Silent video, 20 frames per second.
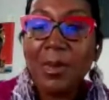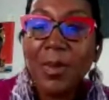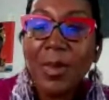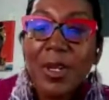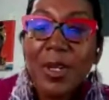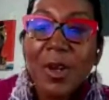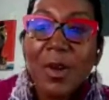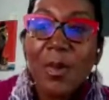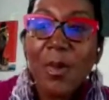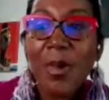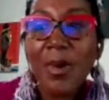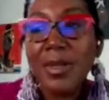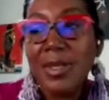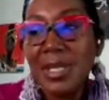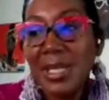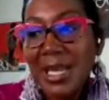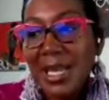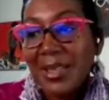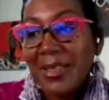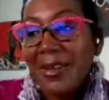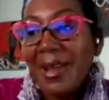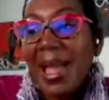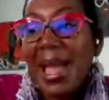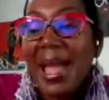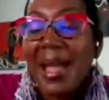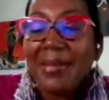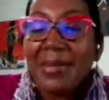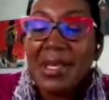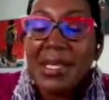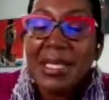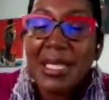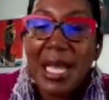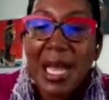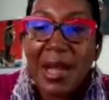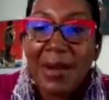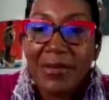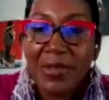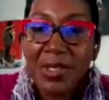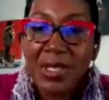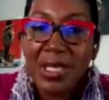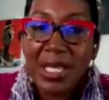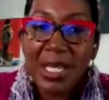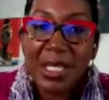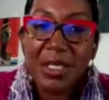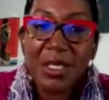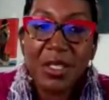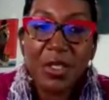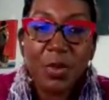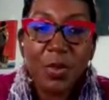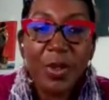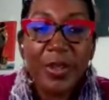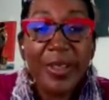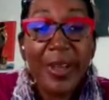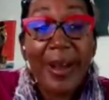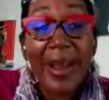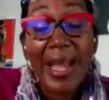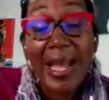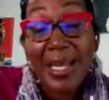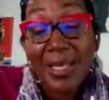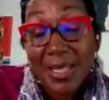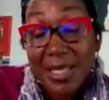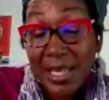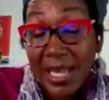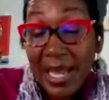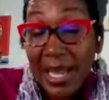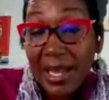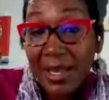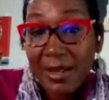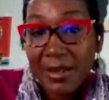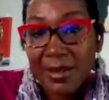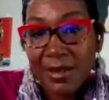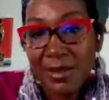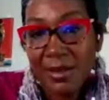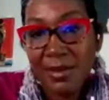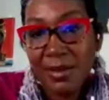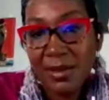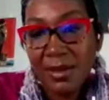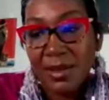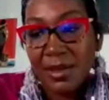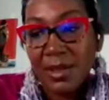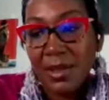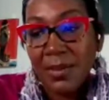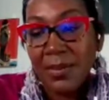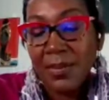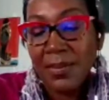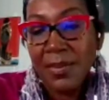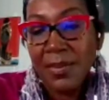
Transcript: we don't work together, have these conversations with our educators,